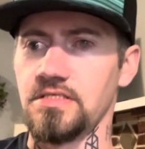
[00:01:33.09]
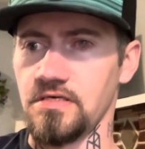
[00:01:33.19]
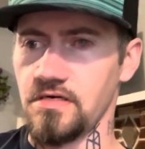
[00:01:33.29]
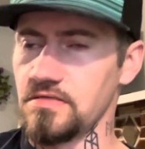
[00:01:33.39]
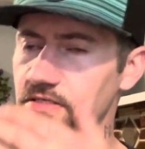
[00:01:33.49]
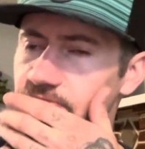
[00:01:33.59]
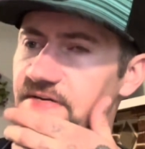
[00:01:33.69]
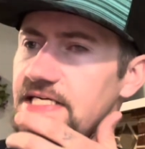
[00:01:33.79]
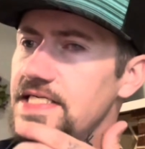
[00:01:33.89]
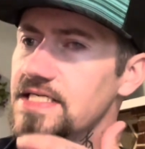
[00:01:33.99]
to
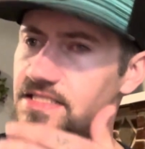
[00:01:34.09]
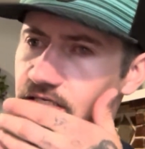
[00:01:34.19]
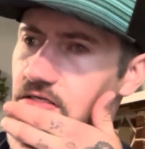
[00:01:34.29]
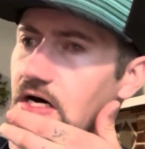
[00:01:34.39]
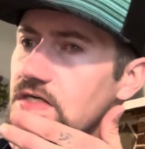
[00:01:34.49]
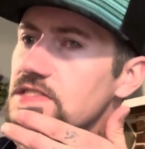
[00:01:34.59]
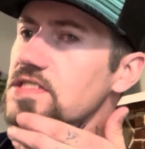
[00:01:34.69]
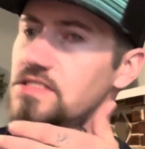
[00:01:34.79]
feed this enclosure.